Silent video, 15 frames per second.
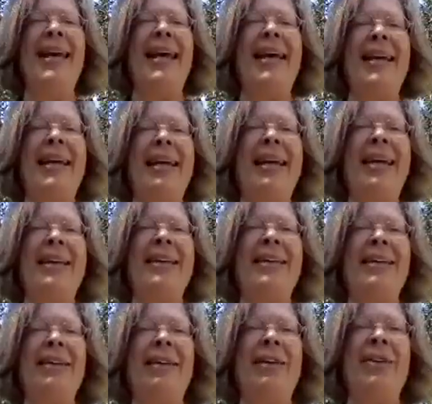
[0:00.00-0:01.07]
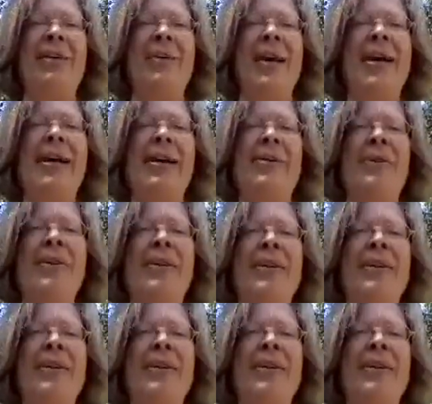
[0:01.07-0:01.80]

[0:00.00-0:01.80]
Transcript: and 8 on the way out.